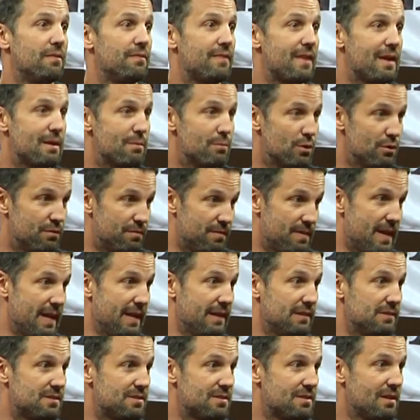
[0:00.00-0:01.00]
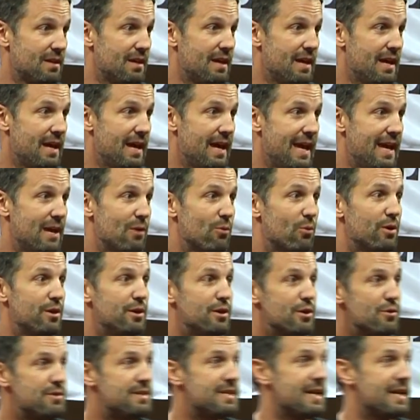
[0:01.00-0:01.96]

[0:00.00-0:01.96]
they move things. And when new